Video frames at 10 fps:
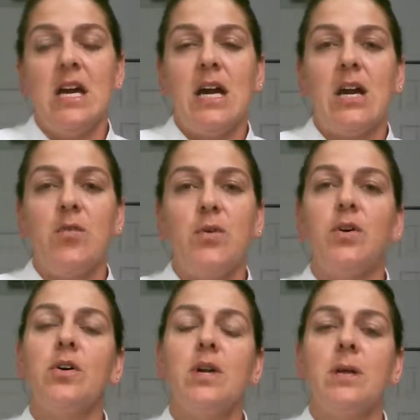If
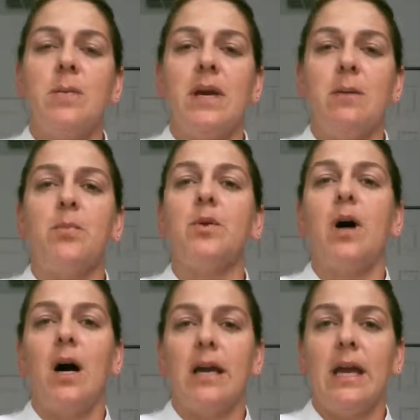you're going to be
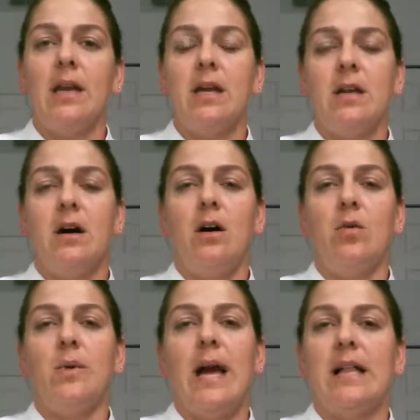blogging, in
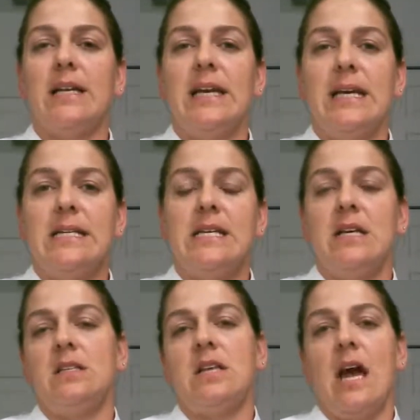all reality, it
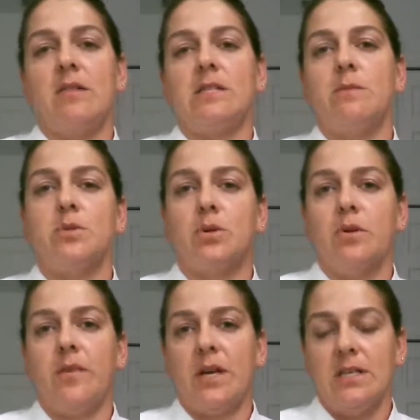needs to have some sort
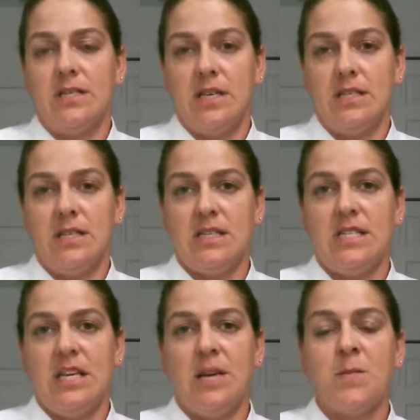of
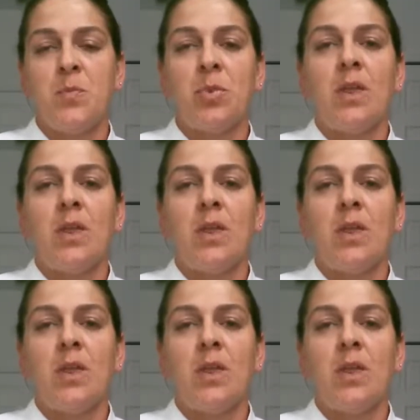consistency.